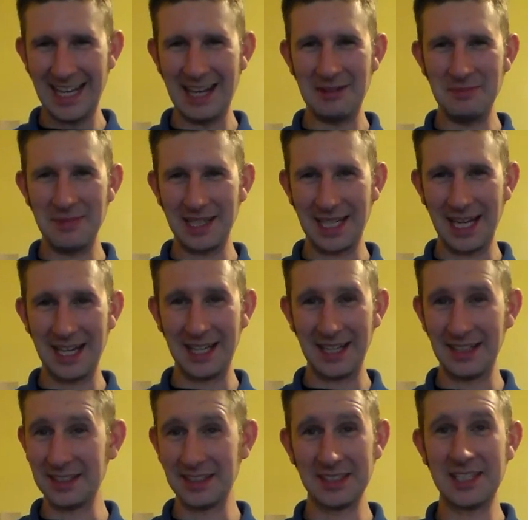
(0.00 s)
Again,
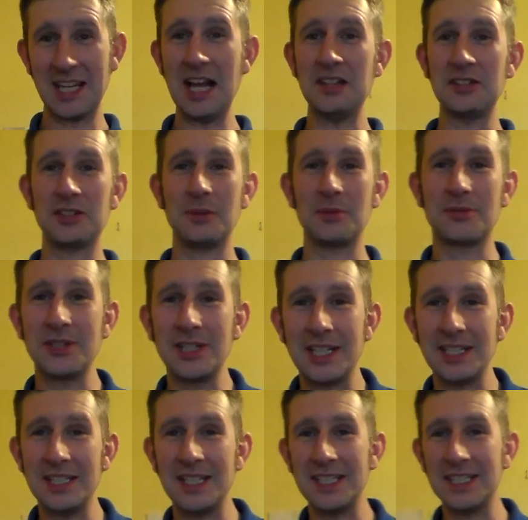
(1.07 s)
I just can't stop
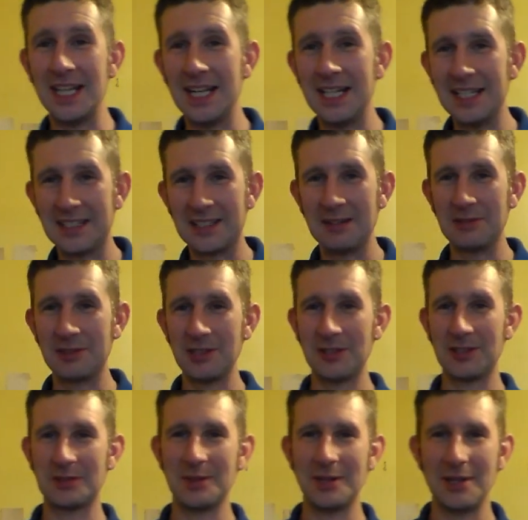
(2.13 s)
drinking these lately, so I'm
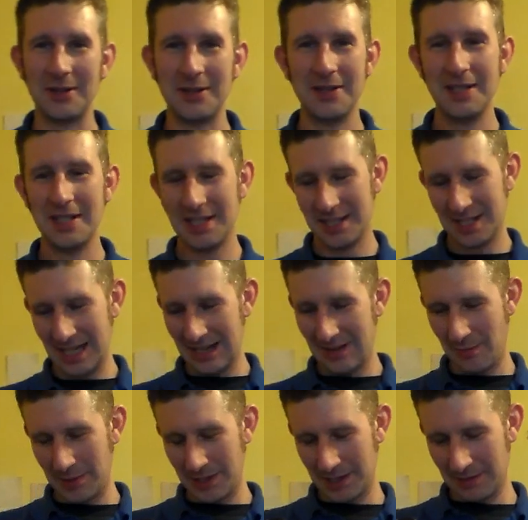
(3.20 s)
sorry to
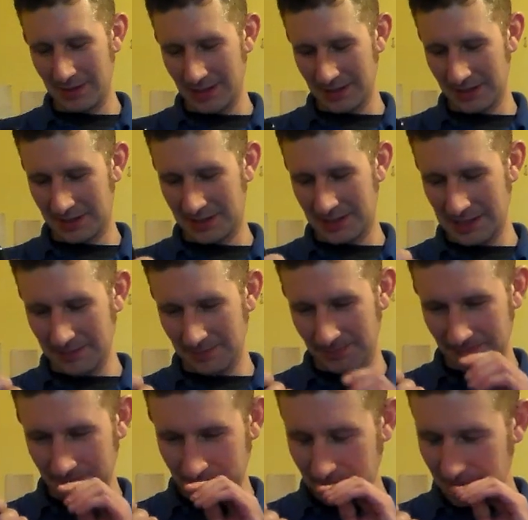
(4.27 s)
everybody who likes
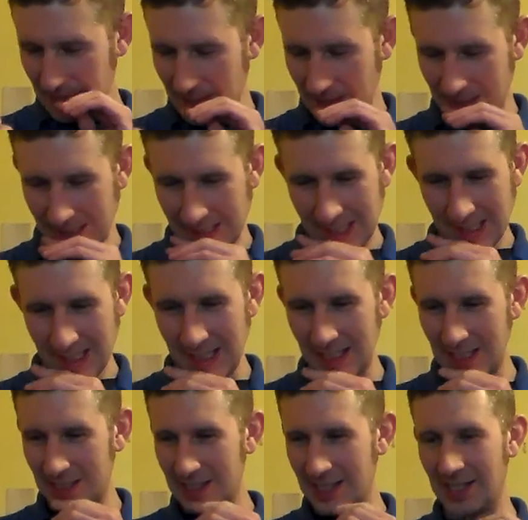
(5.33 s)

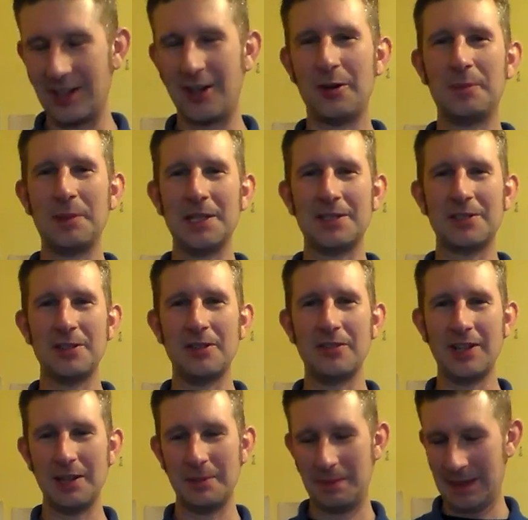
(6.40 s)
their hoppy
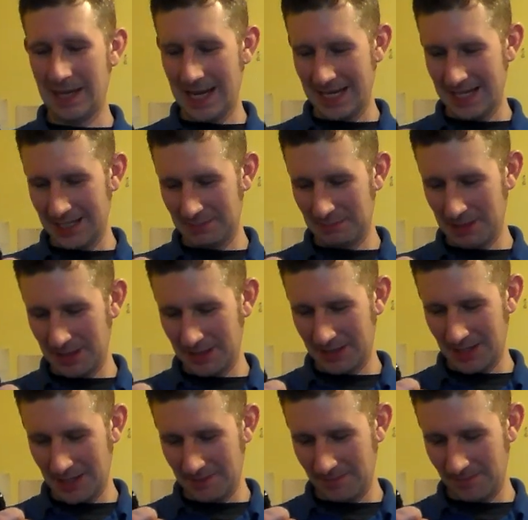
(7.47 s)
sort of IPAs,
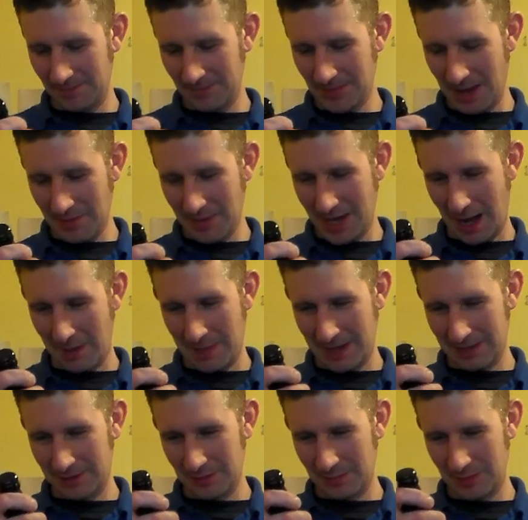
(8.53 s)
but I will get
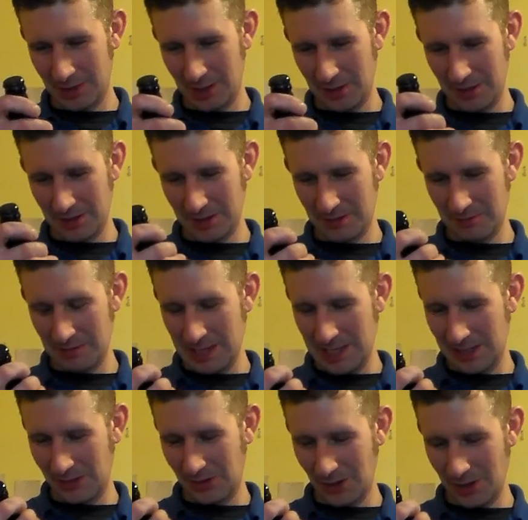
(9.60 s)
back to them soon. I just
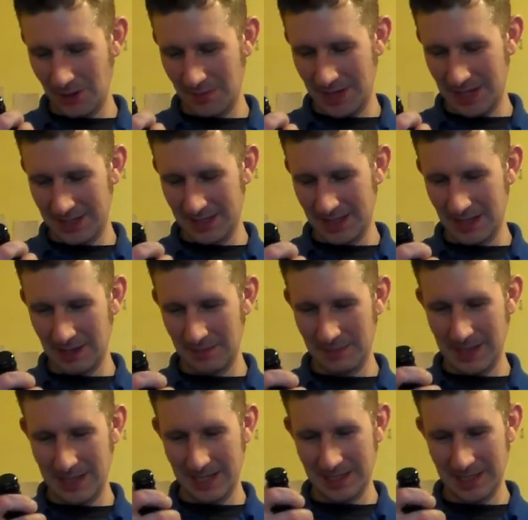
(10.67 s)
really enjoy my
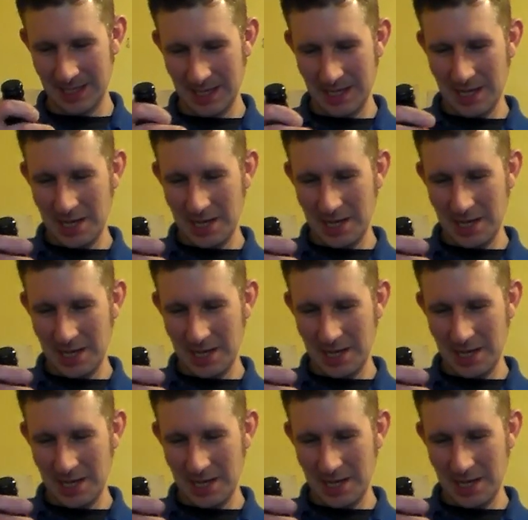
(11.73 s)
dark beers.